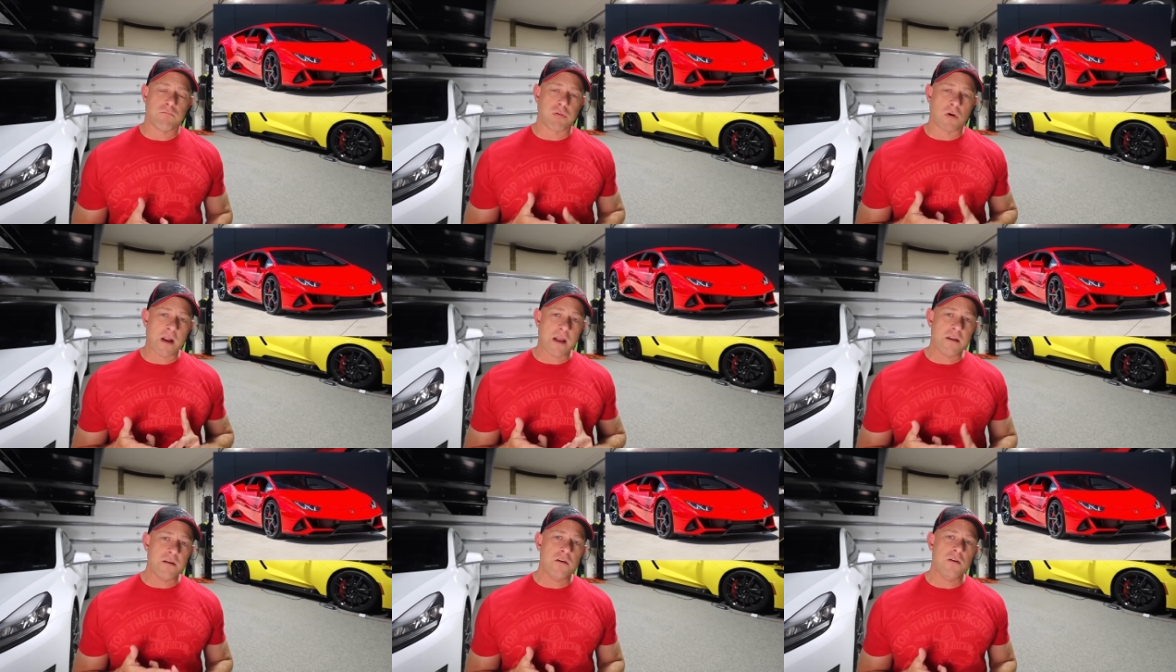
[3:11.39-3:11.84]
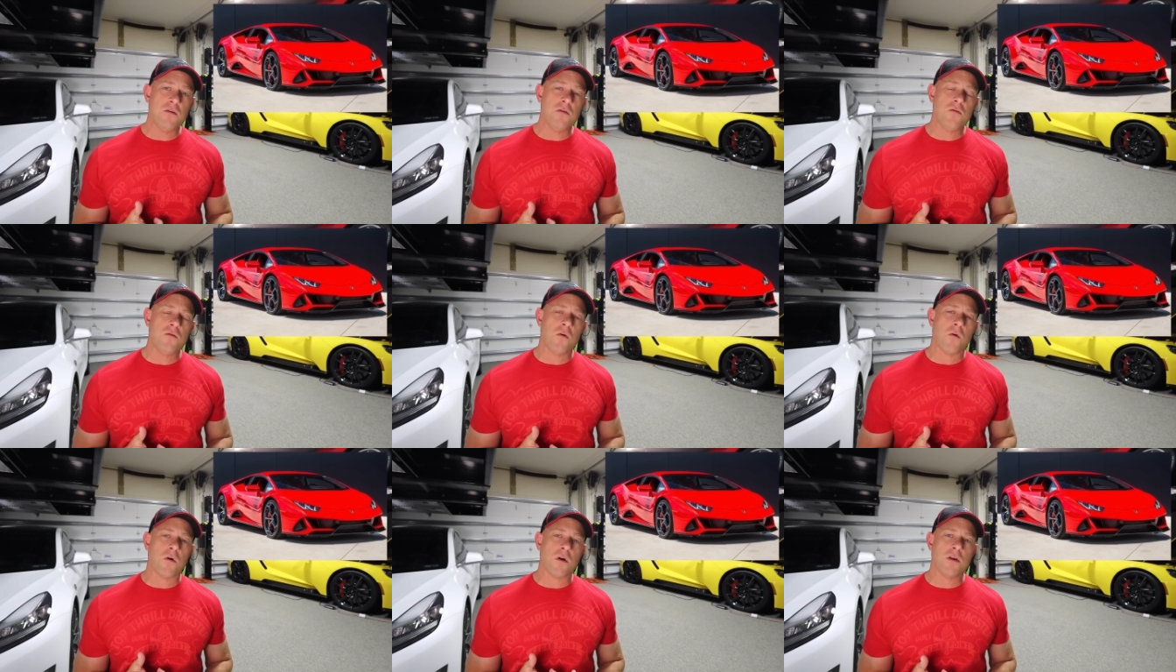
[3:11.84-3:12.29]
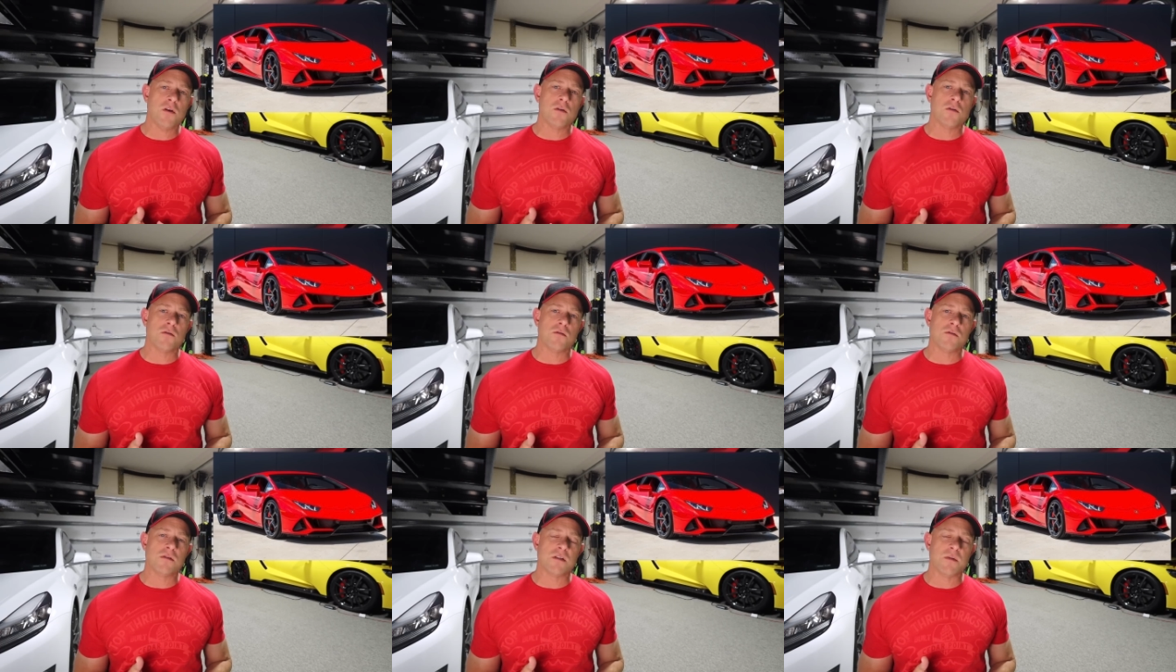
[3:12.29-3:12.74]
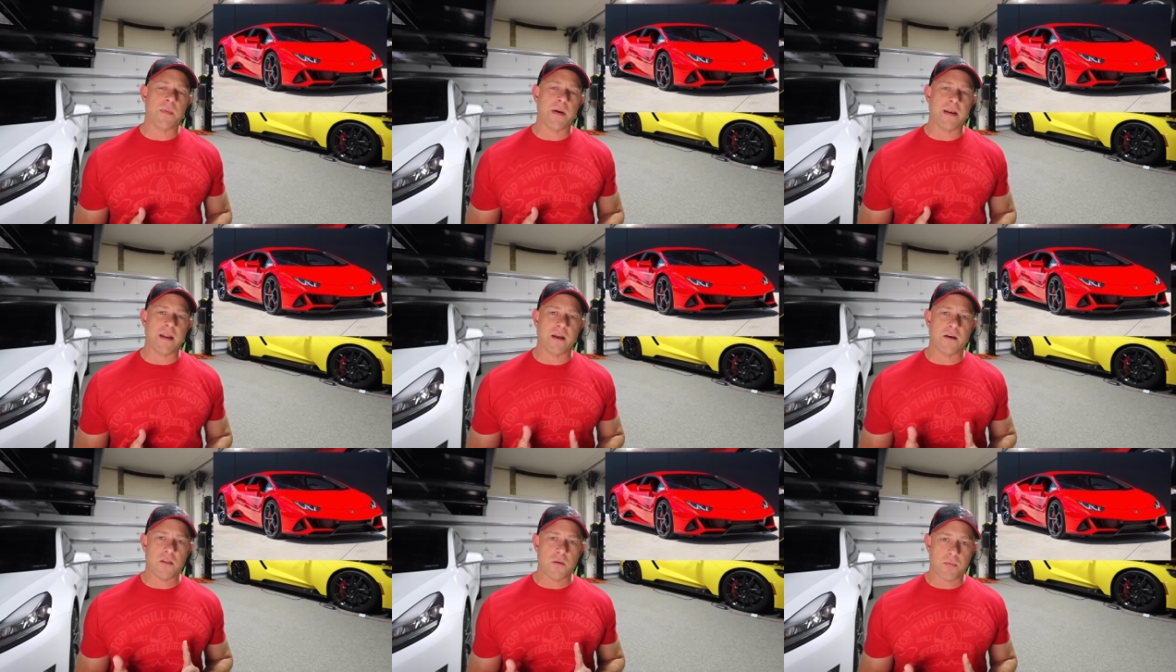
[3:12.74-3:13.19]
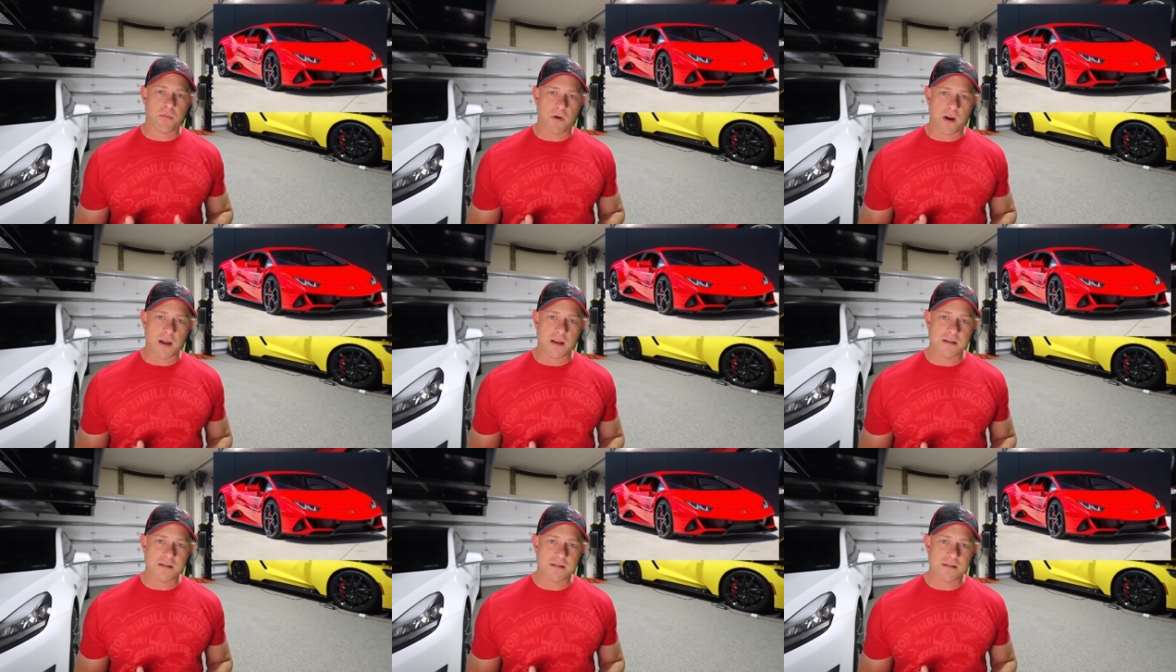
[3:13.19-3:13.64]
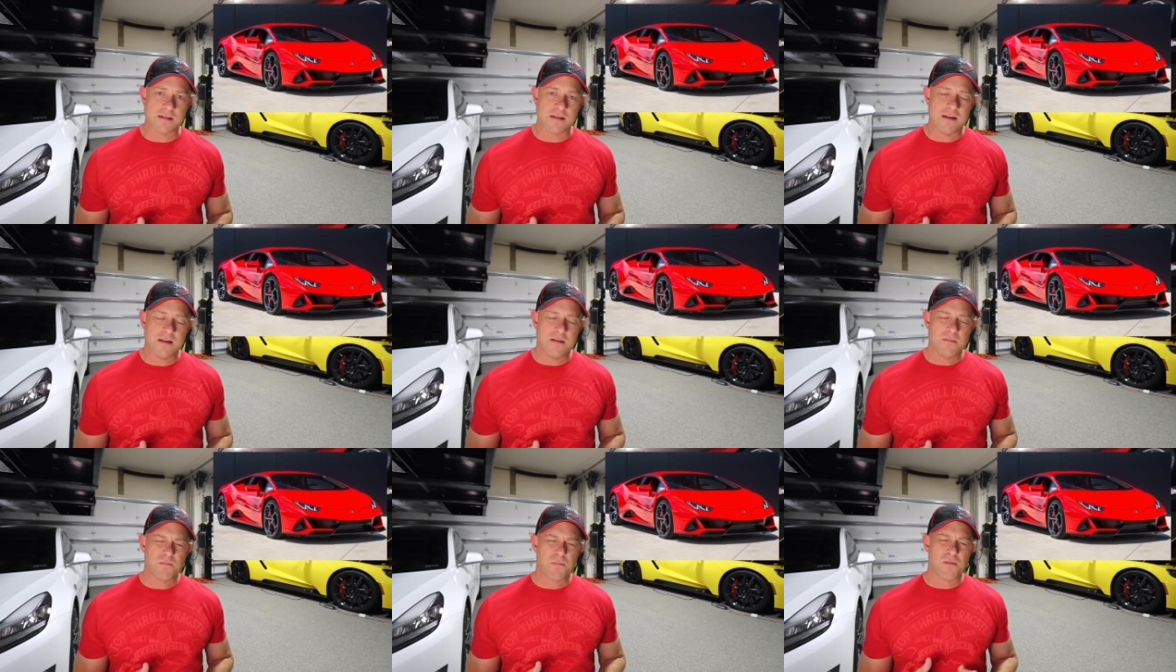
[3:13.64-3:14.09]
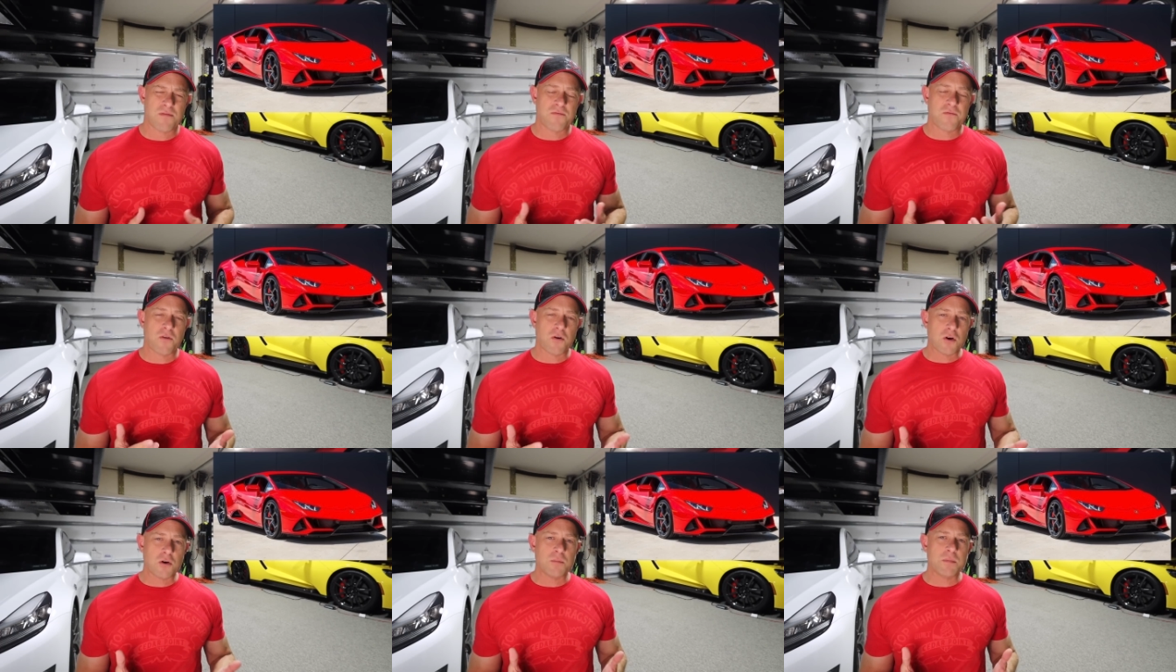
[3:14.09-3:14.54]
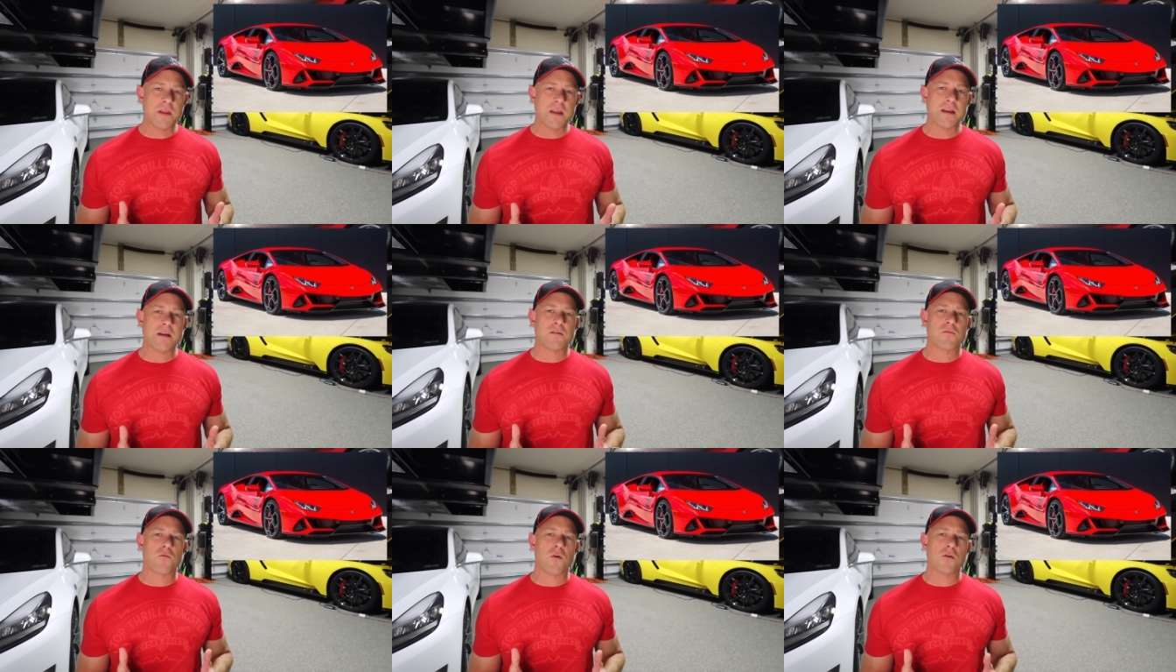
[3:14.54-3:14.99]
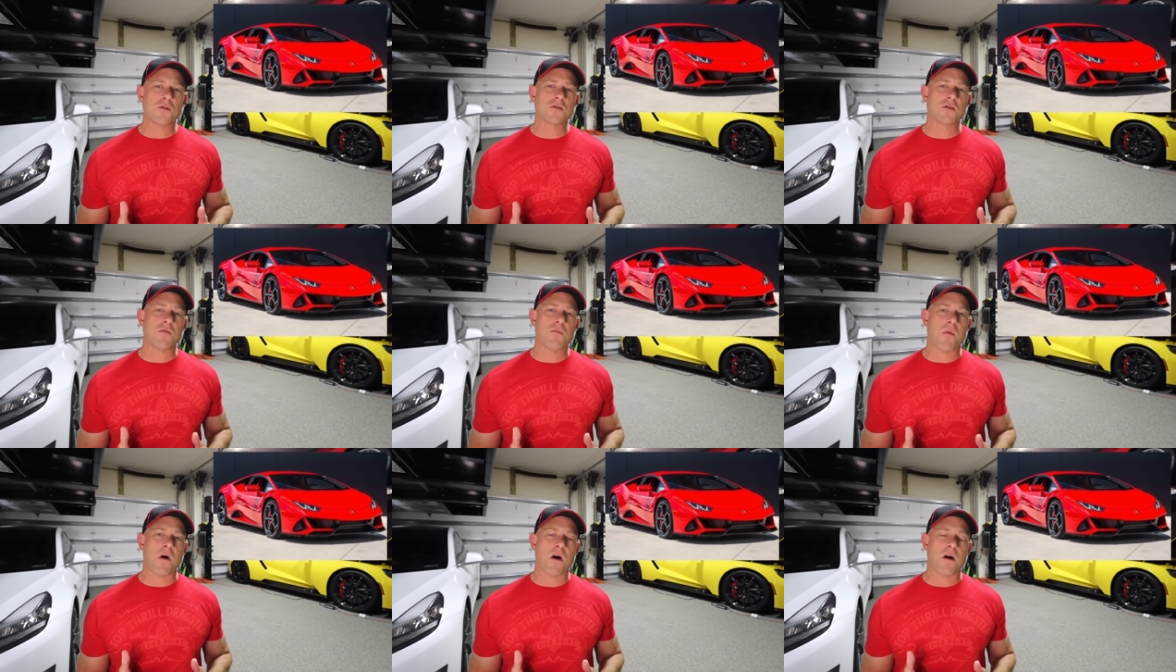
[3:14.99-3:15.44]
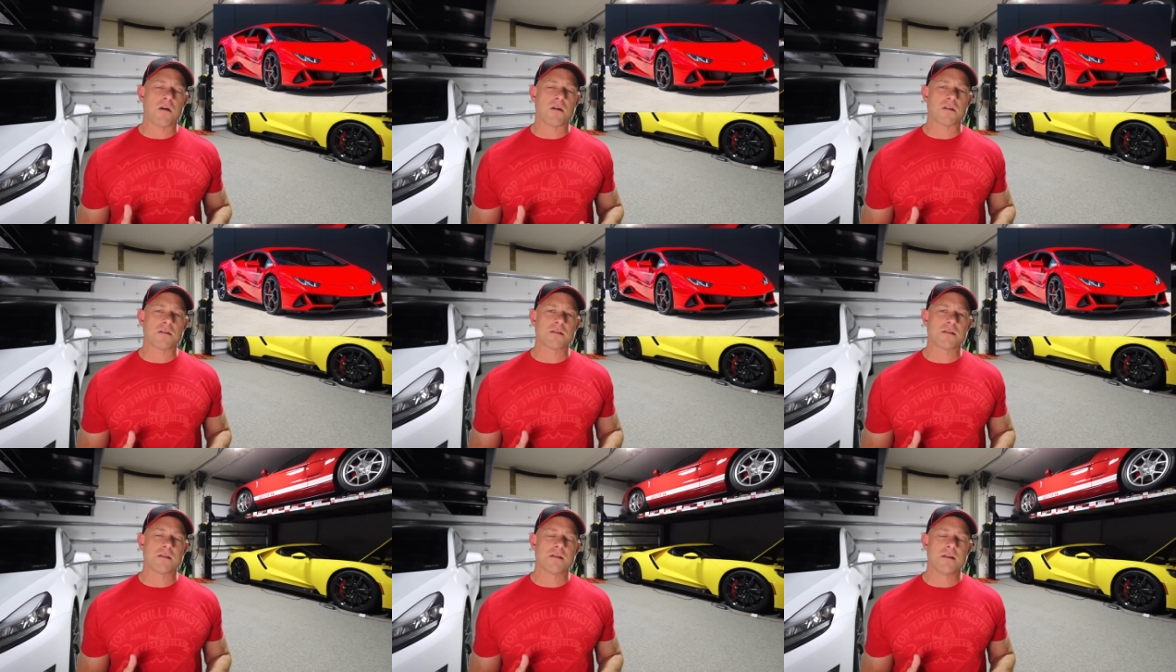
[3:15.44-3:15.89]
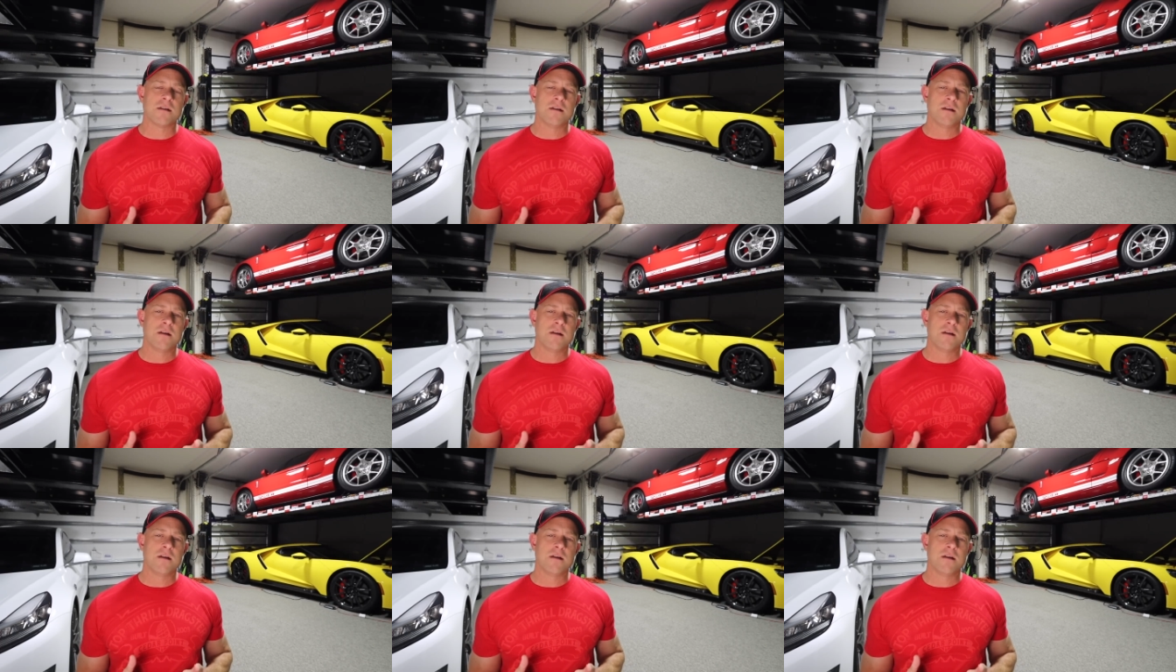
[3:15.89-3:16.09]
brand new or used, depending on the price preferably in Rosso Mars